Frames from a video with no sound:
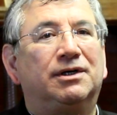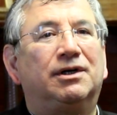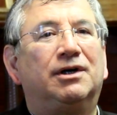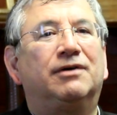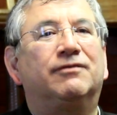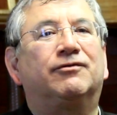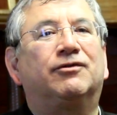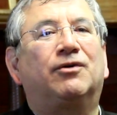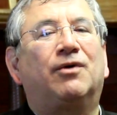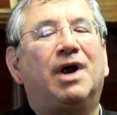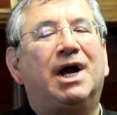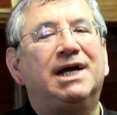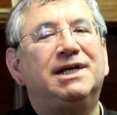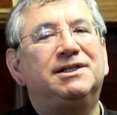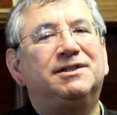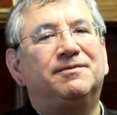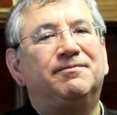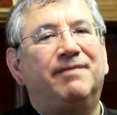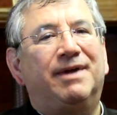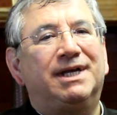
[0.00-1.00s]
of
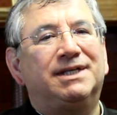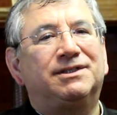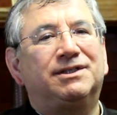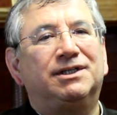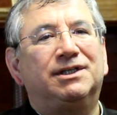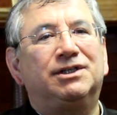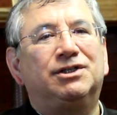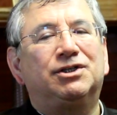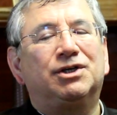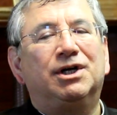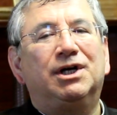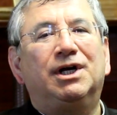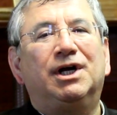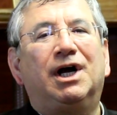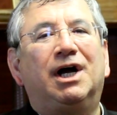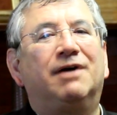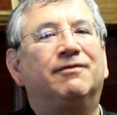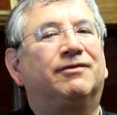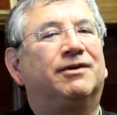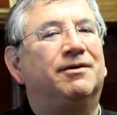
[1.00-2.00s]
Christ's message
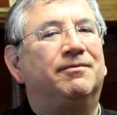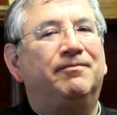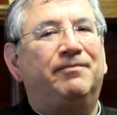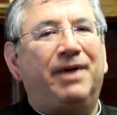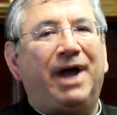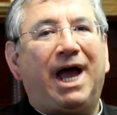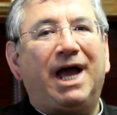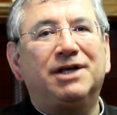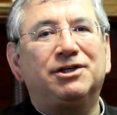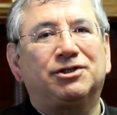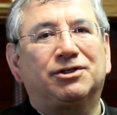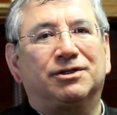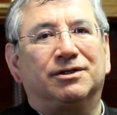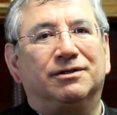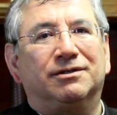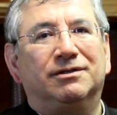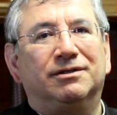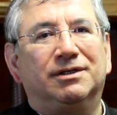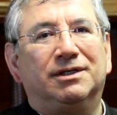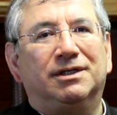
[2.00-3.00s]
of
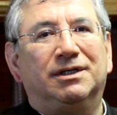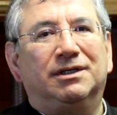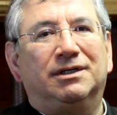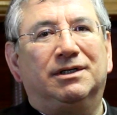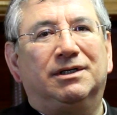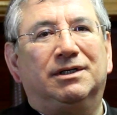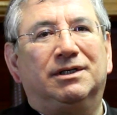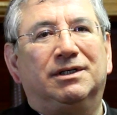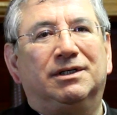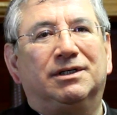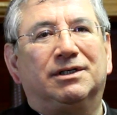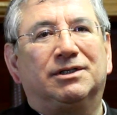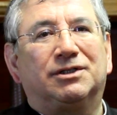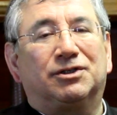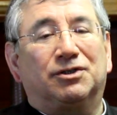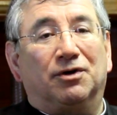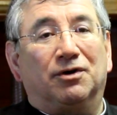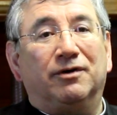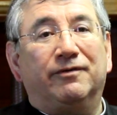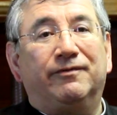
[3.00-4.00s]
compassion,
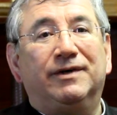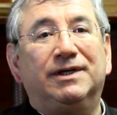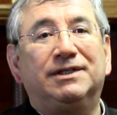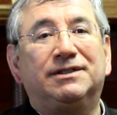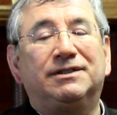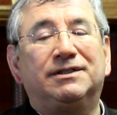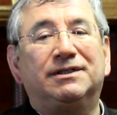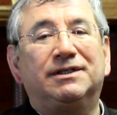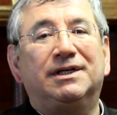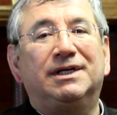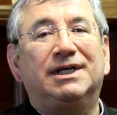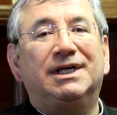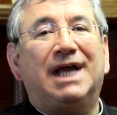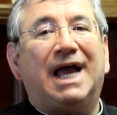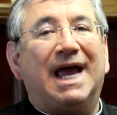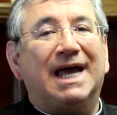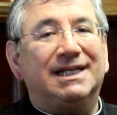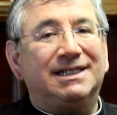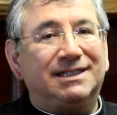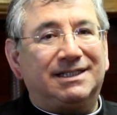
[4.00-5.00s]
service,
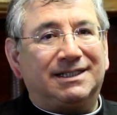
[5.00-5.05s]
and